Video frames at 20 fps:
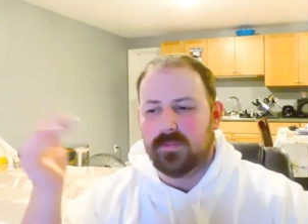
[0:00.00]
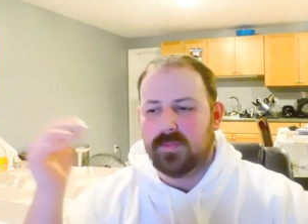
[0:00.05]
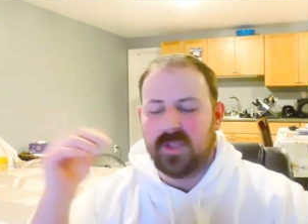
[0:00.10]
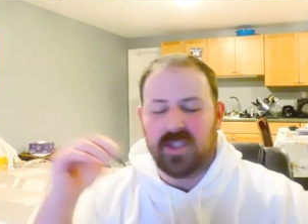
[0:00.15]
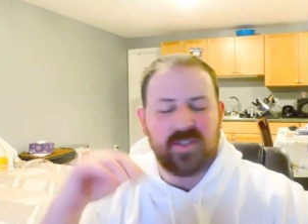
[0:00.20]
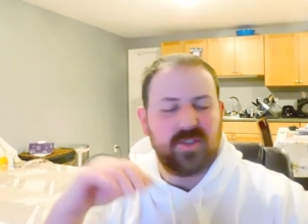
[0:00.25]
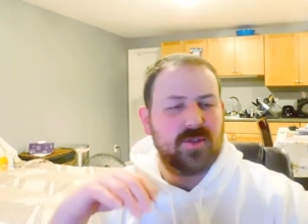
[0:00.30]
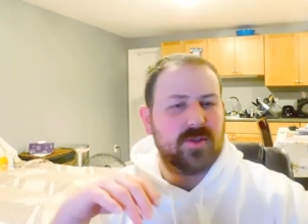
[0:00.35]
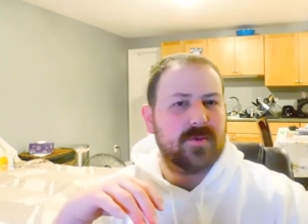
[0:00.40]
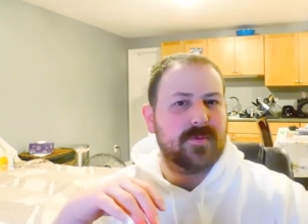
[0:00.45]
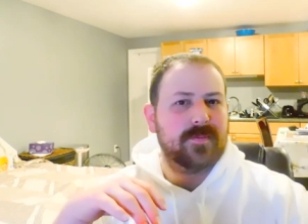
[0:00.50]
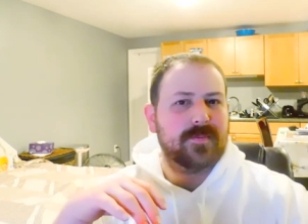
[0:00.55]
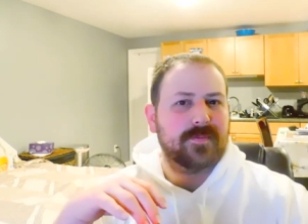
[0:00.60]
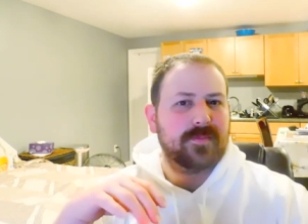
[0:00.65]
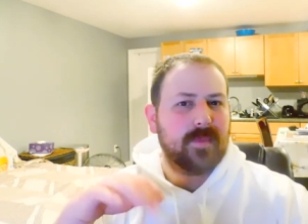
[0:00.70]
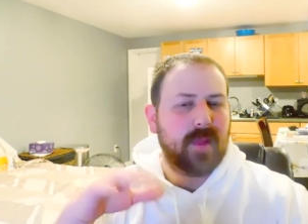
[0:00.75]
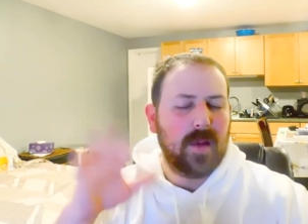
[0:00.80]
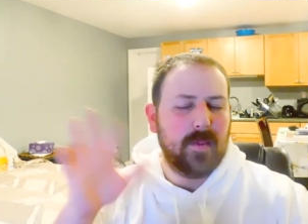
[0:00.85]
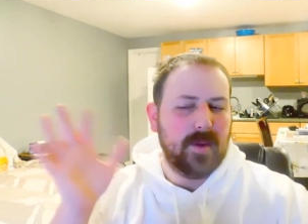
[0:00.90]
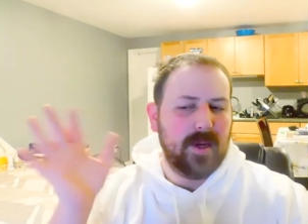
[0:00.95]
Digital.
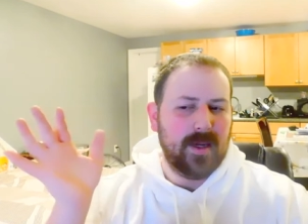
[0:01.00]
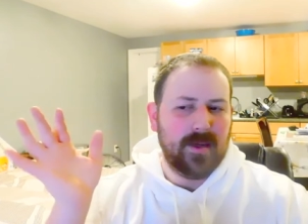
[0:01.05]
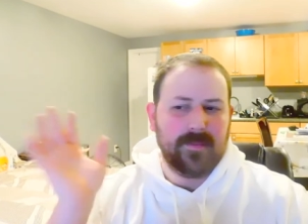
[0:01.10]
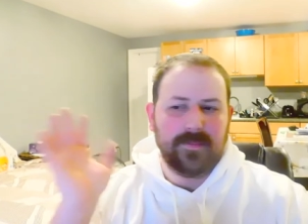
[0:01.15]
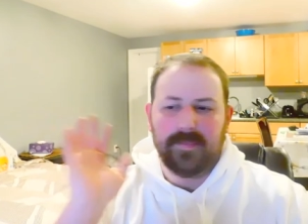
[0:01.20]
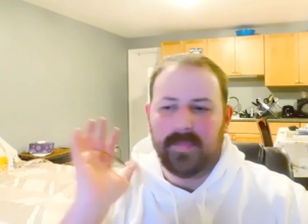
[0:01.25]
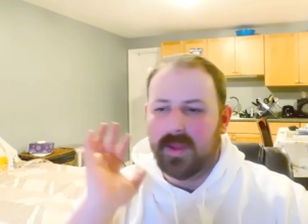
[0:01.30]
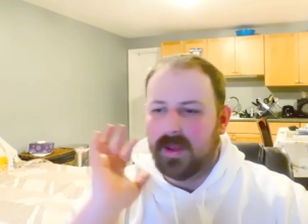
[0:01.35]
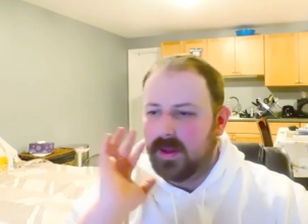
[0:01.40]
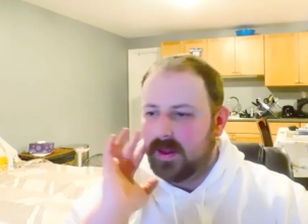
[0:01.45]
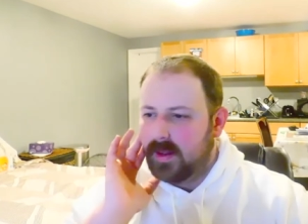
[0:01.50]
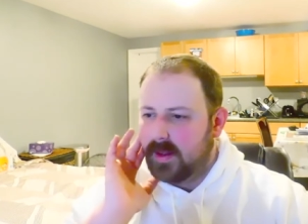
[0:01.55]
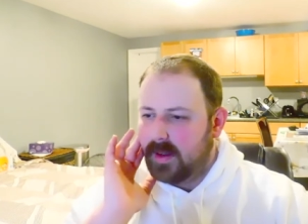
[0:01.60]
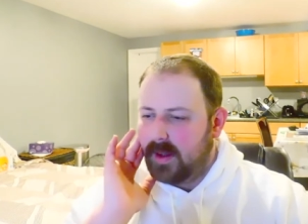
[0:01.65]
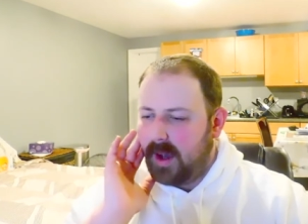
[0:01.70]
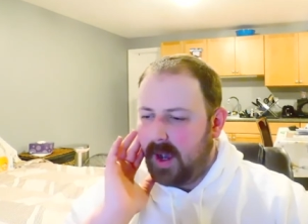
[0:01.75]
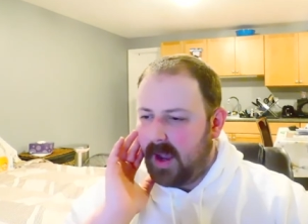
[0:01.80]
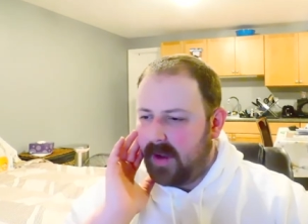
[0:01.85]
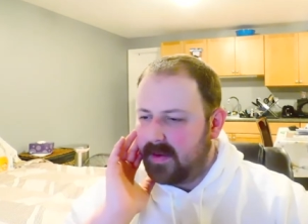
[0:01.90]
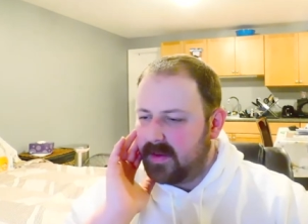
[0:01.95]
I mean,
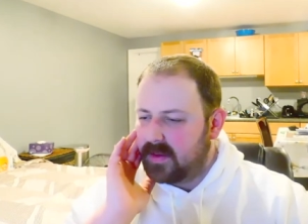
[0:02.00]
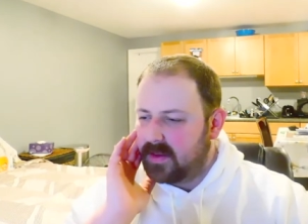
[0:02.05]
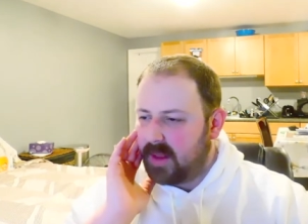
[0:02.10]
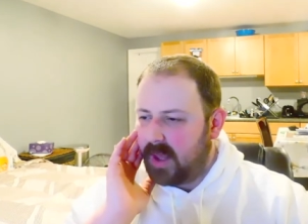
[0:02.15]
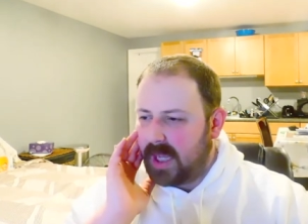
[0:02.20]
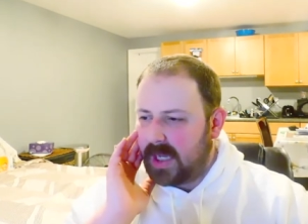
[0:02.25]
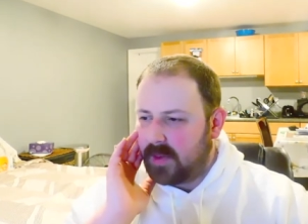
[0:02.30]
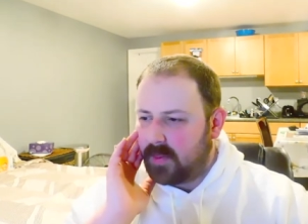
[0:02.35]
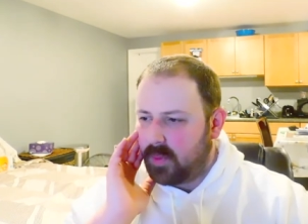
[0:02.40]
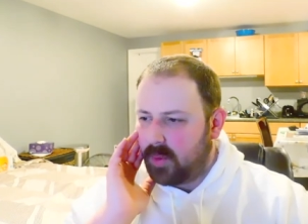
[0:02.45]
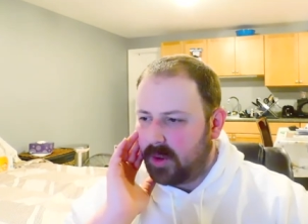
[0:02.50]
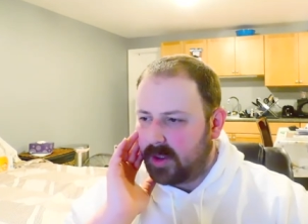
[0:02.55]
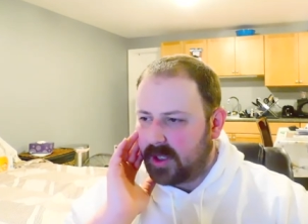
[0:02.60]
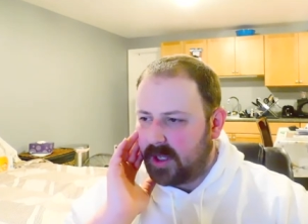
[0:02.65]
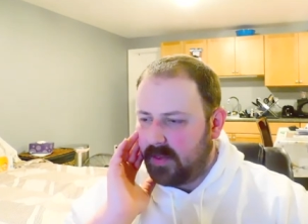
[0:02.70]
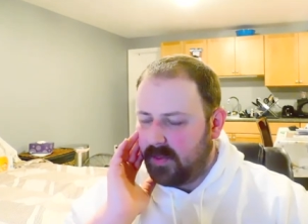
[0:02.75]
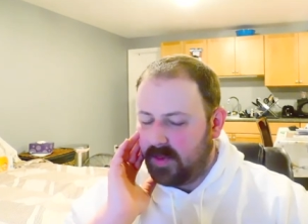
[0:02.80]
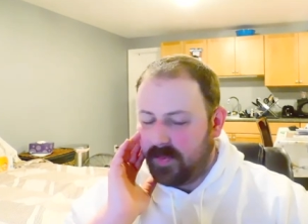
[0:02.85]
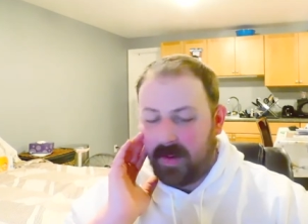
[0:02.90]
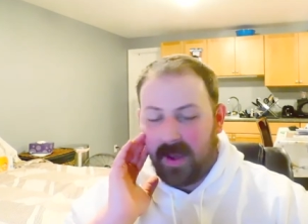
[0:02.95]
I like
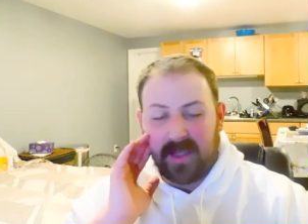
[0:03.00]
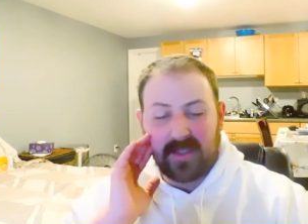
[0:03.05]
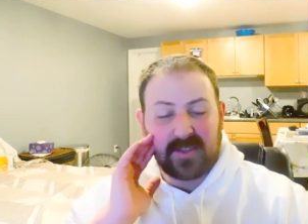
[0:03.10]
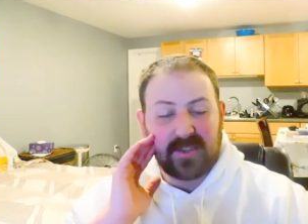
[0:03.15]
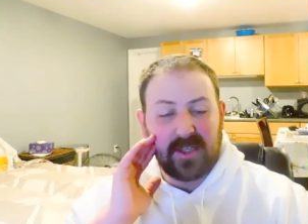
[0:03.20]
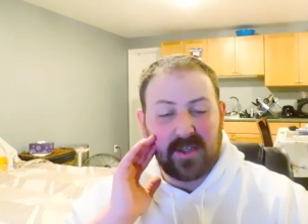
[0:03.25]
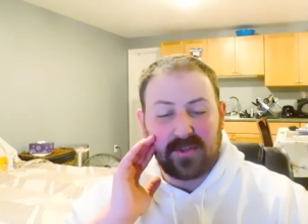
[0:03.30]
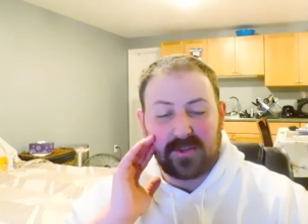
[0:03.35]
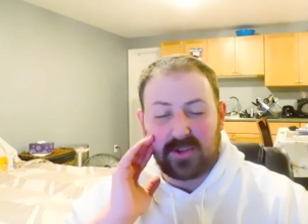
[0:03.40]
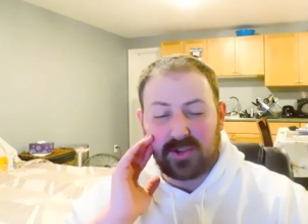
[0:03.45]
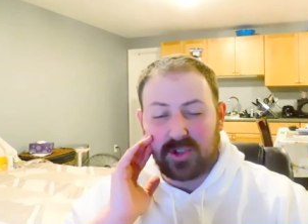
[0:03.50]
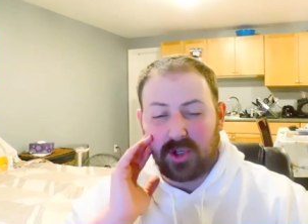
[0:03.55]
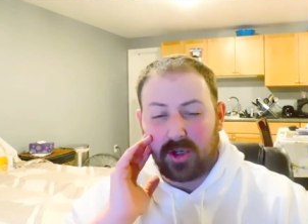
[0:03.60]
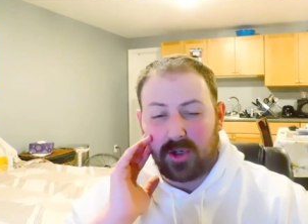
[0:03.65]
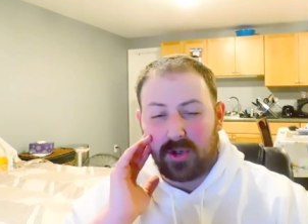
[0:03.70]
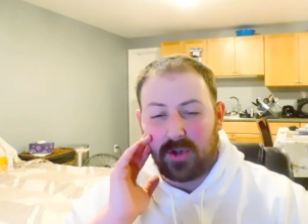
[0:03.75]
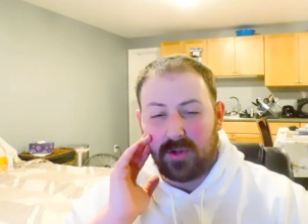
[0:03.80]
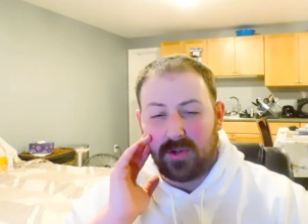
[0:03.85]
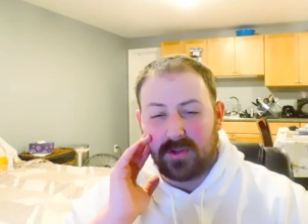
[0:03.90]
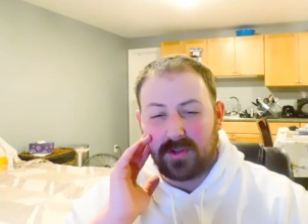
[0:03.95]
working with pastels and
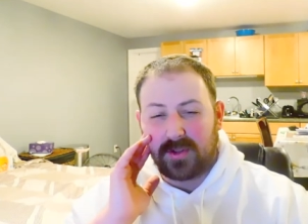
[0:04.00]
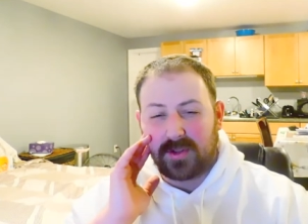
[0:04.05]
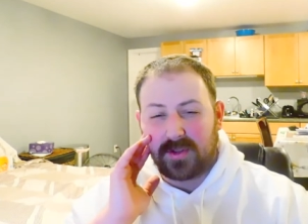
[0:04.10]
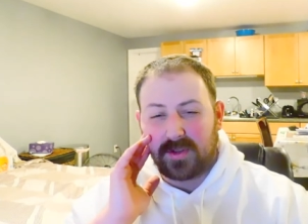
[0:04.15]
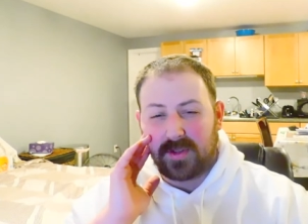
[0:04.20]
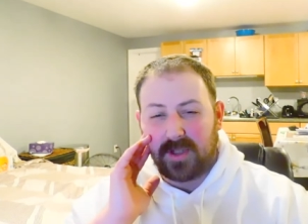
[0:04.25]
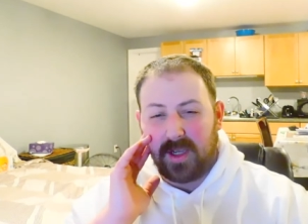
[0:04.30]
charcoals.